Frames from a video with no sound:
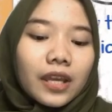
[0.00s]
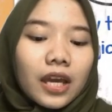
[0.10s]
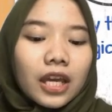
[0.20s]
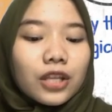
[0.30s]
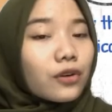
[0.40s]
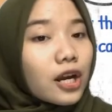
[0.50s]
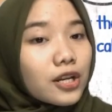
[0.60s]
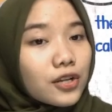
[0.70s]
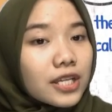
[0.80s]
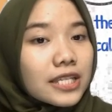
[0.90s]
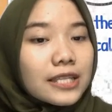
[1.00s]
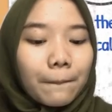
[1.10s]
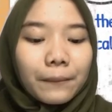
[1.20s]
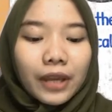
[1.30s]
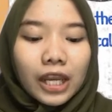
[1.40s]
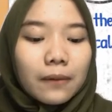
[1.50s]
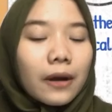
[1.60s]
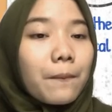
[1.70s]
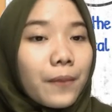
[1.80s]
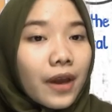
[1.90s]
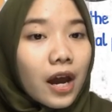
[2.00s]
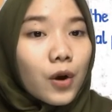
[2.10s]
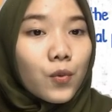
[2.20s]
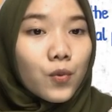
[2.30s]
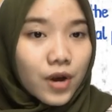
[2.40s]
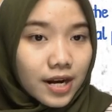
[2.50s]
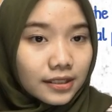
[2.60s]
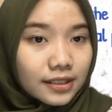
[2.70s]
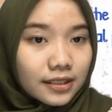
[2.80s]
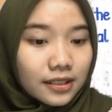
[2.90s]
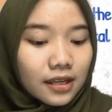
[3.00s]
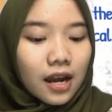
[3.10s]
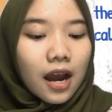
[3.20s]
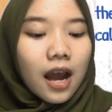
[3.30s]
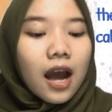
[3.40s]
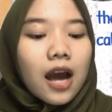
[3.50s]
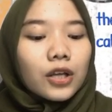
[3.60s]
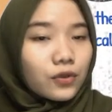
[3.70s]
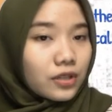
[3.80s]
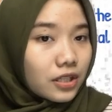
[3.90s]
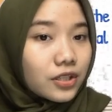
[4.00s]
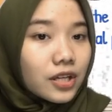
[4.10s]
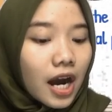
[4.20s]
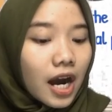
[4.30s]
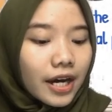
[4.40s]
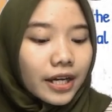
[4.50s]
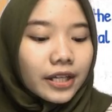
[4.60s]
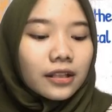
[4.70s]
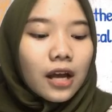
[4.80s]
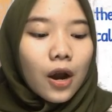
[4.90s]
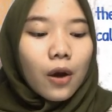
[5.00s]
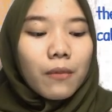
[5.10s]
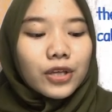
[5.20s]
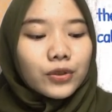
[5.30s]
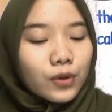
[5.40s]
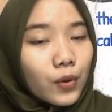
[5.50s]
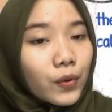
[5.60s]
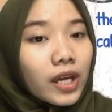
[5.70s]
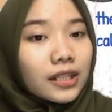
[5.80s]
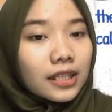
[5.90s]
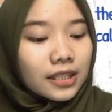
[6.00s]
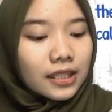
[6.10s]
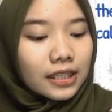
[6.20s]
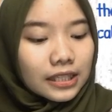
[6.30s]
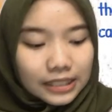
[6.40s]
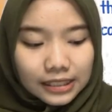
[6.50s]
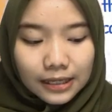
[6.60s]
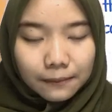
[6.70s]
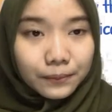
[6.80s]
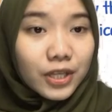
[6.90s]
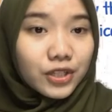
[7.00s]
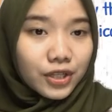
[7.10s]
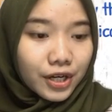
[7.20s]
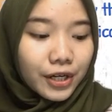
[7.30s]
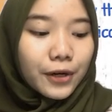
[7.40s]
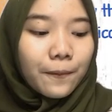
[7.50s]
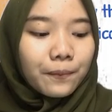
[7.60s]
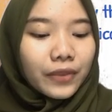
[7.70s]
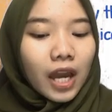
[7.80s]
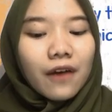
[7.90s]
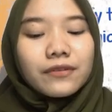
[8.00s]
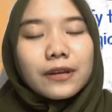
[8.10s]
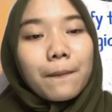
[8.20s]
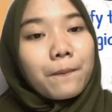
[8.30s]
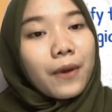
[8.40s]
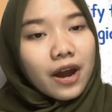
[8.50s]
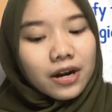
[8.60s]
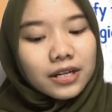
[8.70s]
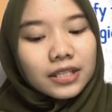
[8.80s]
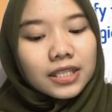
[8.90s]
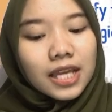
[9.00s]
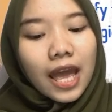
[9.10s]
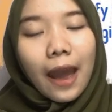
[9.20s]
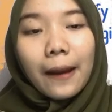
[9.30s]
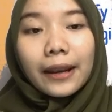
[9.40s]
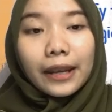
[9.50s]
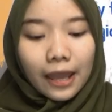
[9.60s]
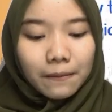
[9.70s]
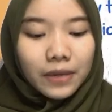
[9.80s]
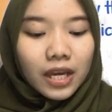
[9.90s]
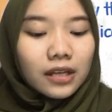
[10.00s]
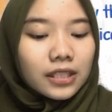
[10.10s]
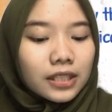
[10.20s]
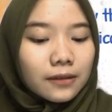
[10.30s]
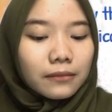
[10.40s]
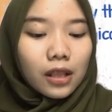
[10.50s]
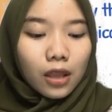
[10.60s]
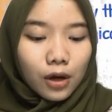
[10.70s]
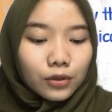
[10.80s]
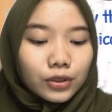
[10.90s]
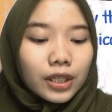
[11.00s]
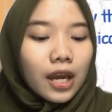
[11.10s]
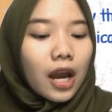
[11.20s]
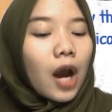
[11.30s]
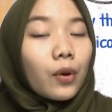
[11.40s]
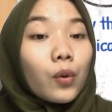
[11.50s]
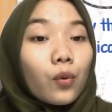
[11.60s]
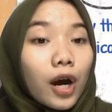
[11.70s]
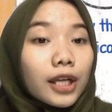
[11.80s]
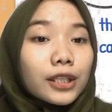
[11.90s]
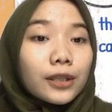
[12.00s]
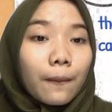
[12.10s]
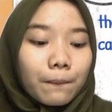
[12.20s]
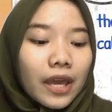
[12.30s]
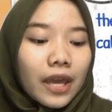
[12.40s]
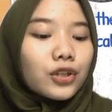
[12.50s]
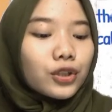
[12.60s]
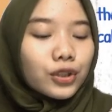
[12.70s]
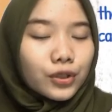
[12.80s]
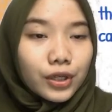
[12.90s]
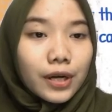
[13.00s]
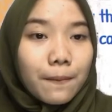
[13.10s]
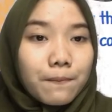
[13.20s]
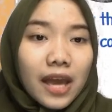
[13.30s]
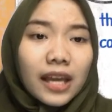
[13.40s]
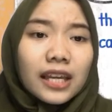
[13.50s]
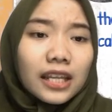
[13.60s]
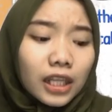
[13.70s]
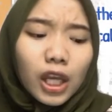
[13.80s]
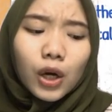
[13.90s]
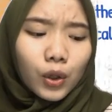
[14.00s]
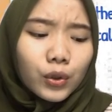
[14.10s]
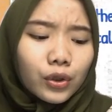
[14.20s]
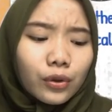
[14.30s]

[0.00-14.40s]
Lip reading: introduce the minimal pair words to the child by showing the picture of the pairs and naming them aloud. We want to make sure Ben knows